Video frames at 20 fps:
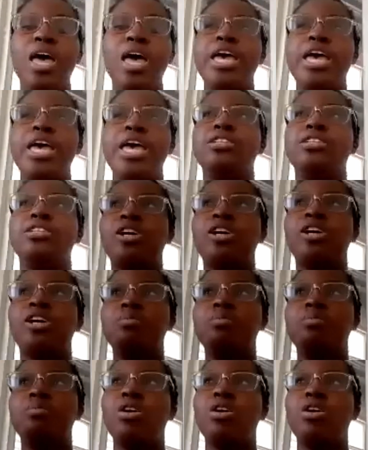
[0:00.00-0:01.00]
In
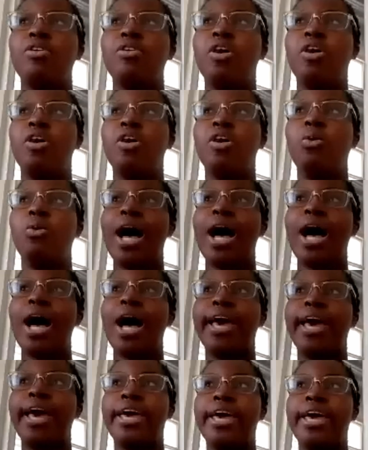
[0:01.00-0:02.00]
terms of how
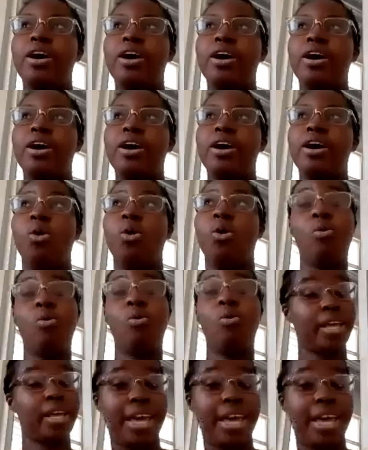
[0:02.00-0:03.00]
I
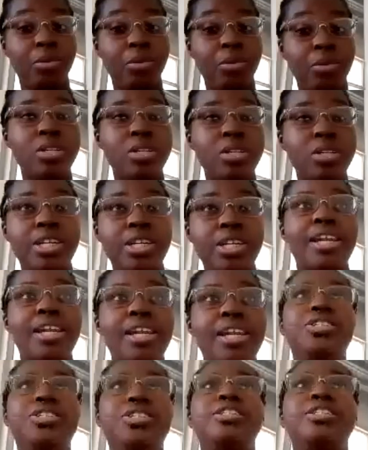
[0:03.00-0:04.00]
overcame those
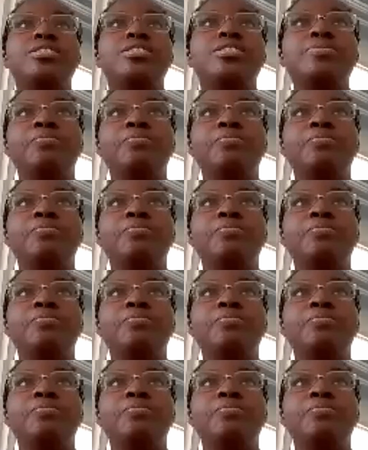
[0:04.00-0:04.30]
challenges,